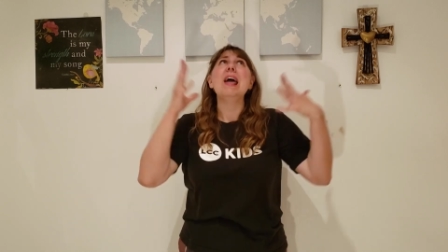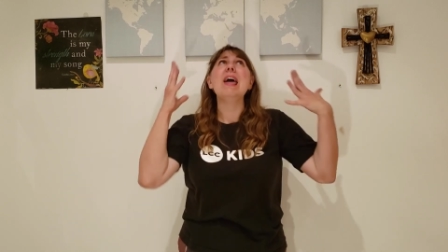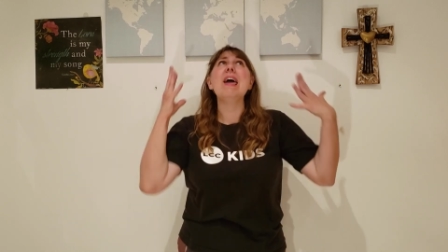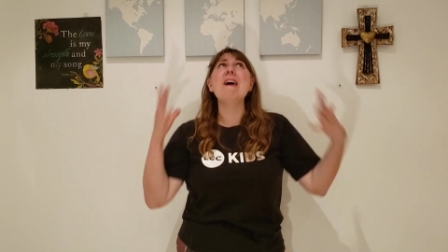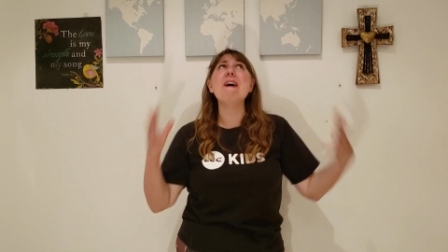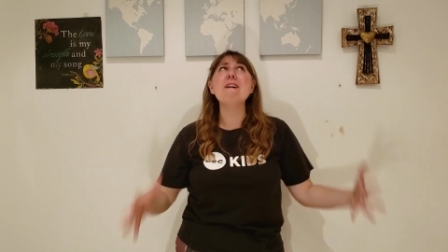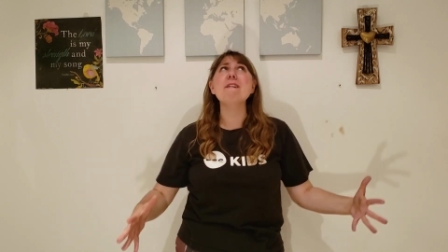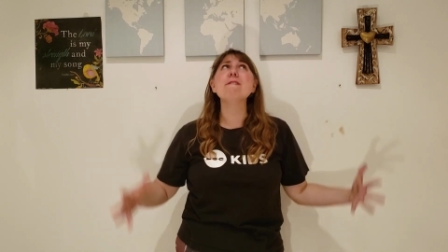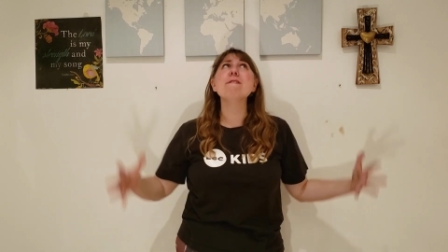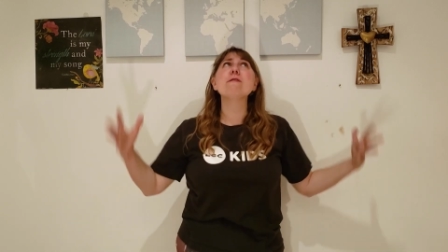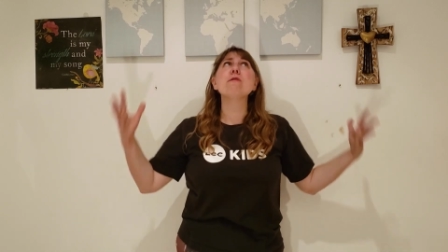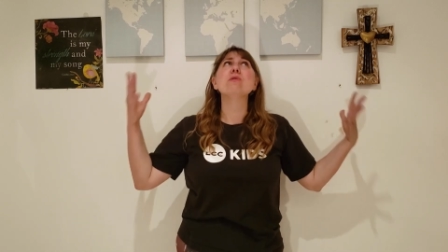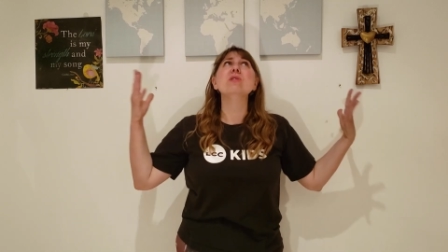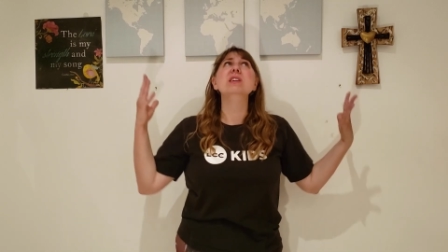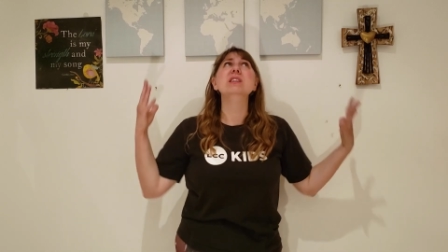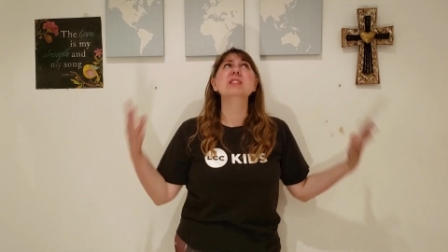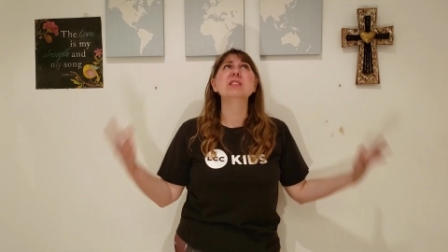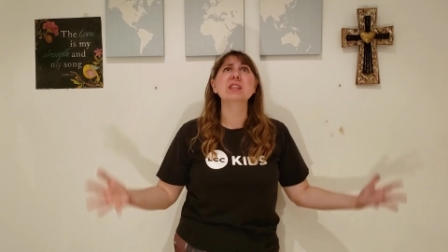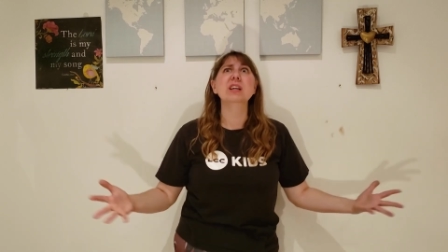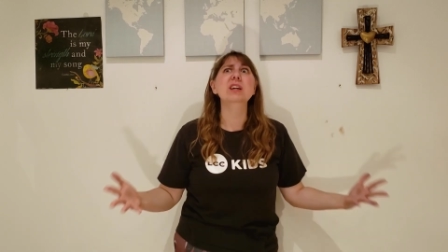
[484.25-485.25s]

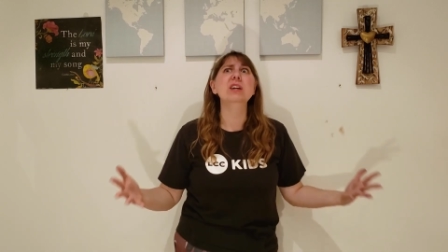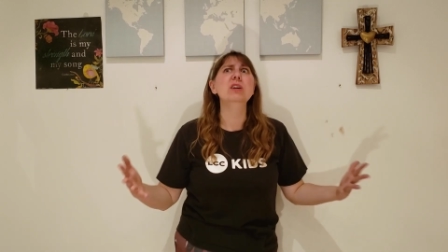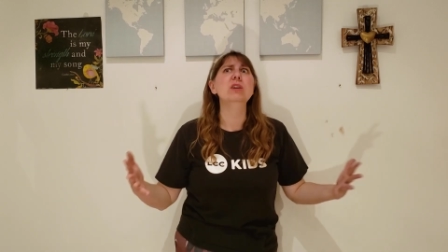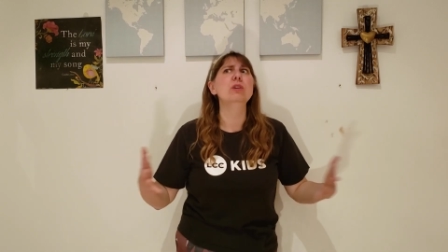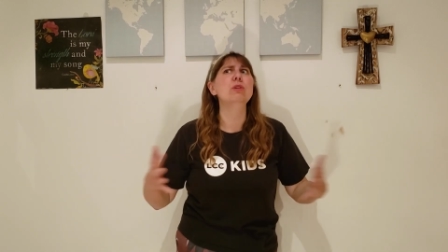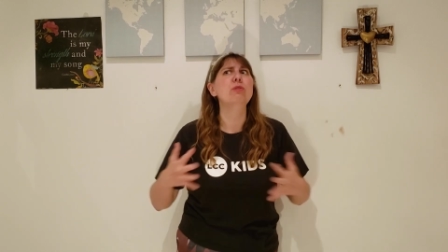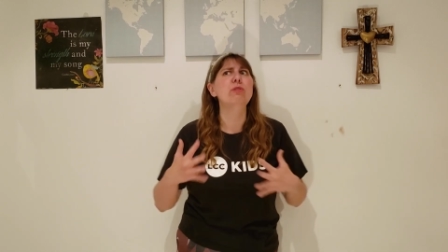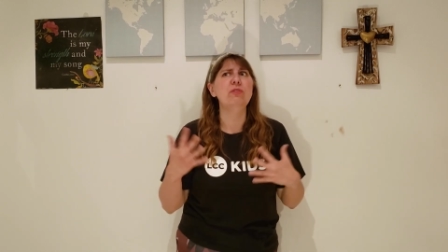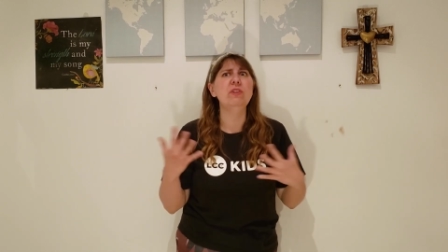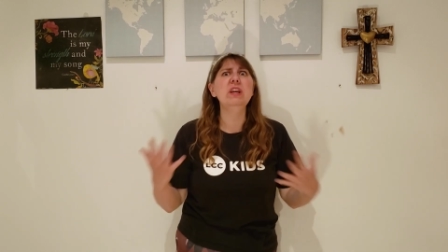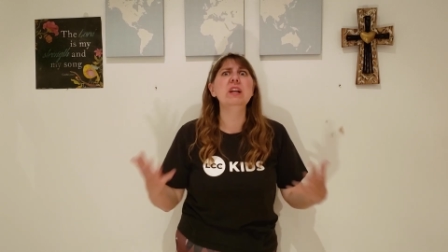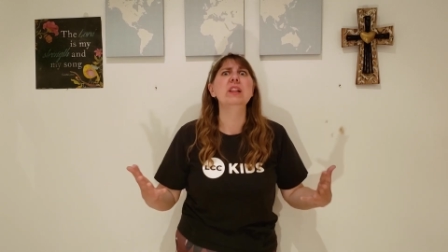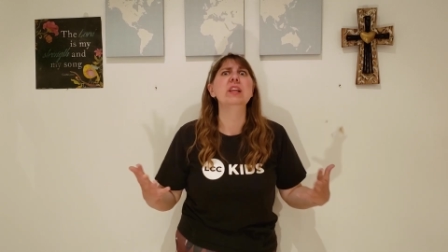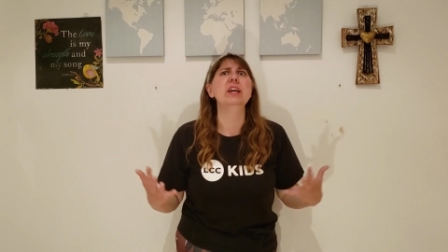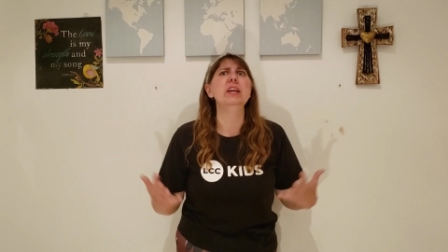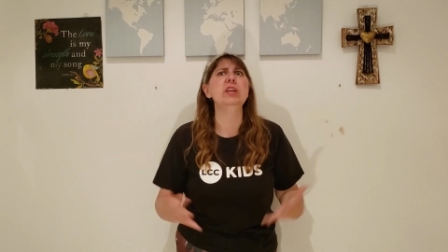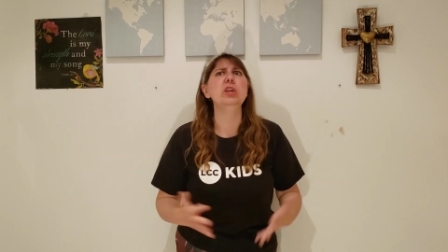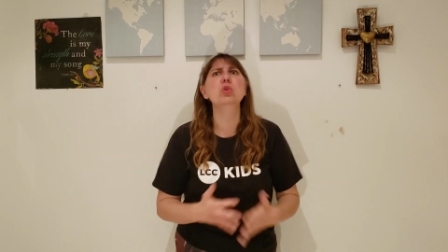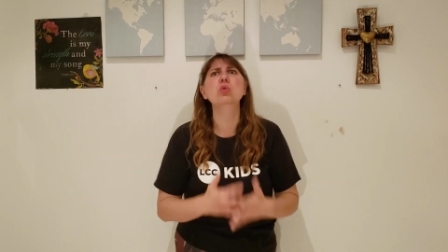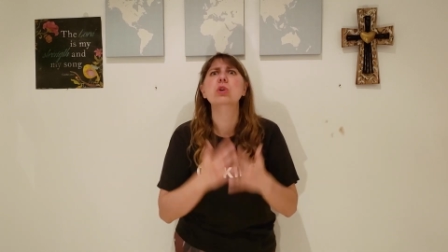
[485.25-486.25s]
every single
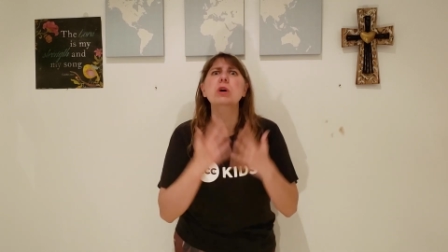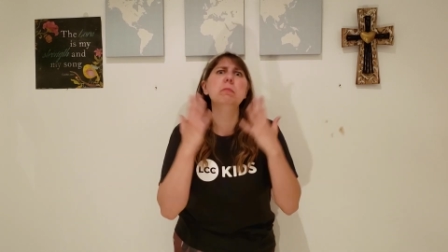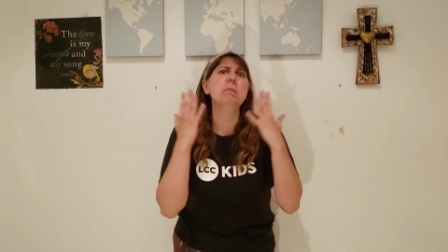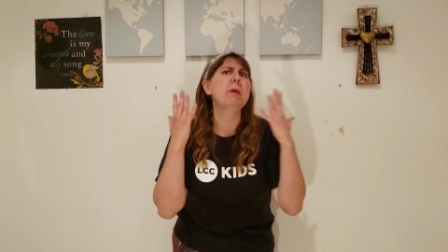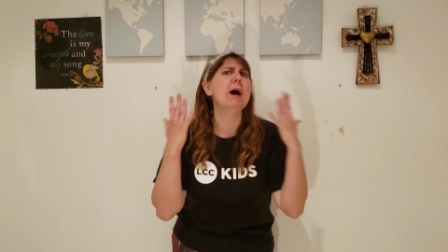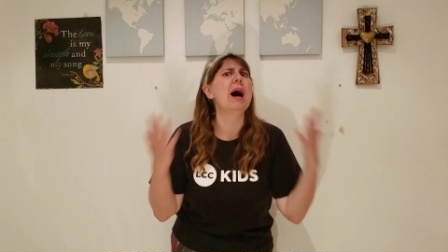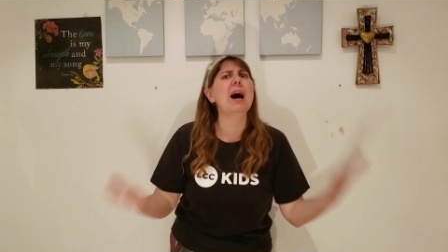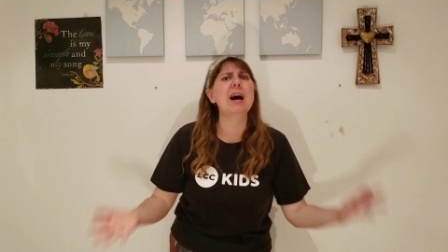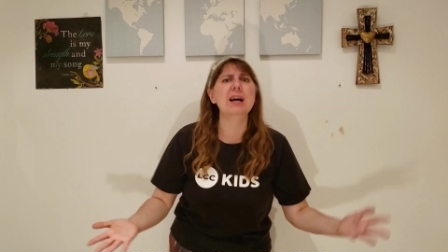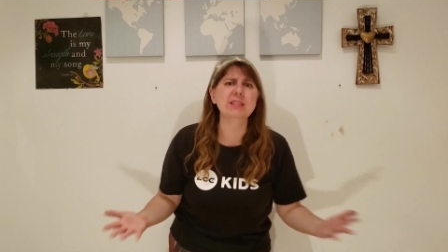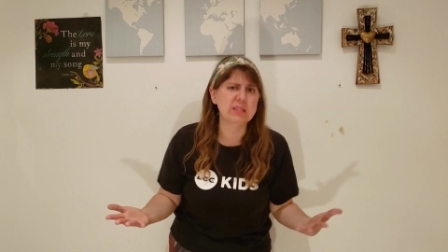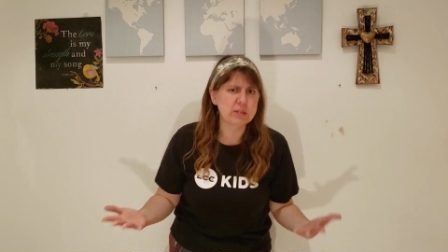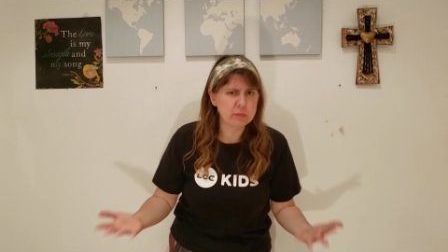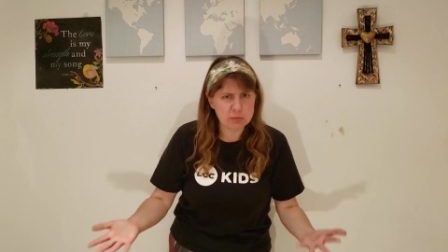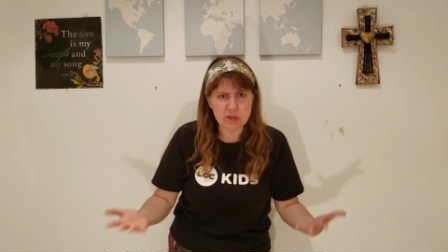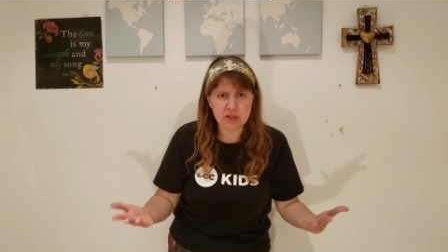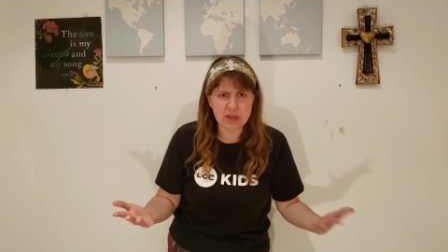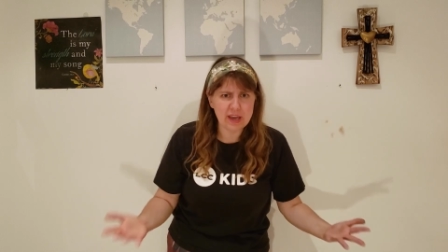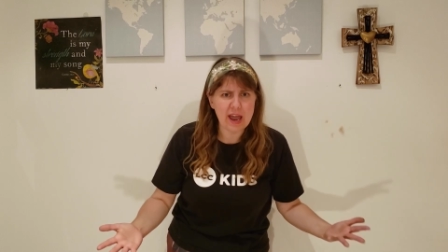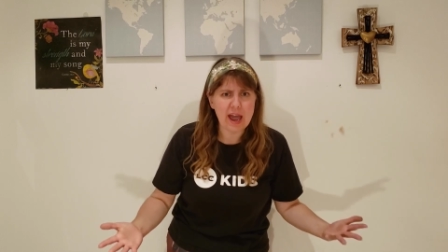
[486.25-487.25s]
feeling you could
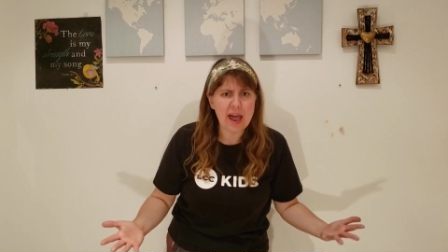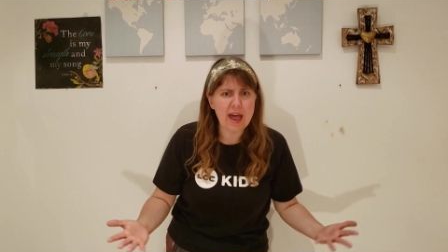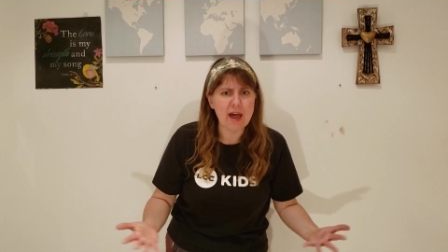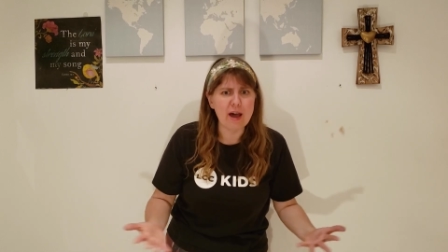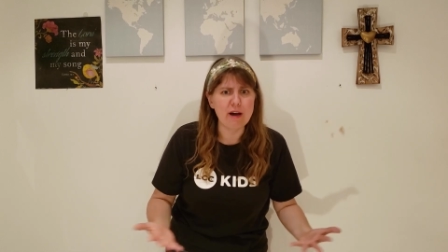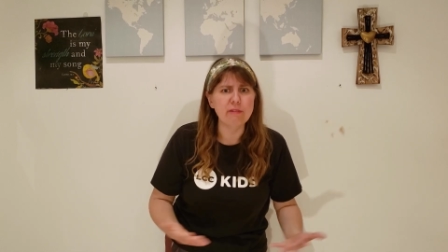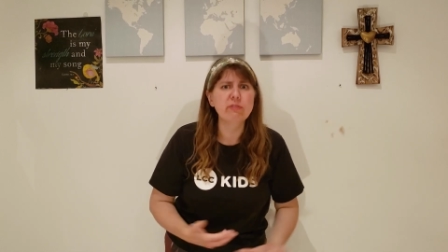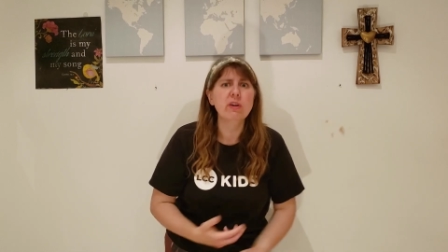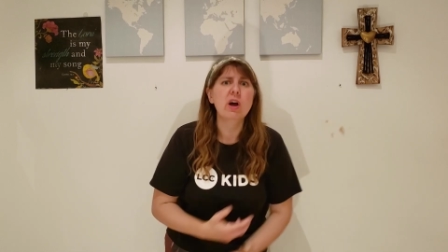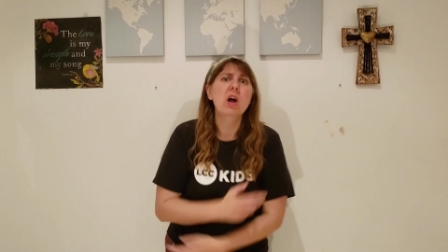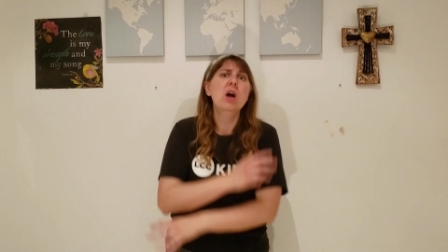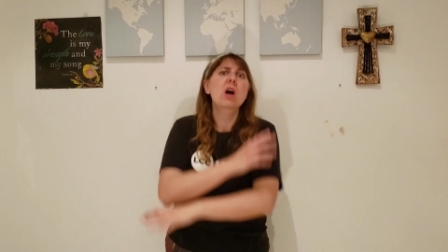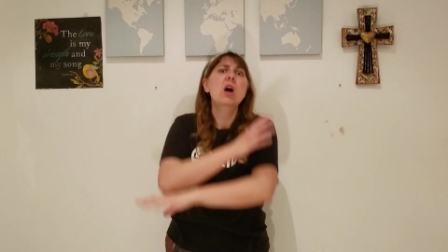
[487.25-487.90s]
possibly have,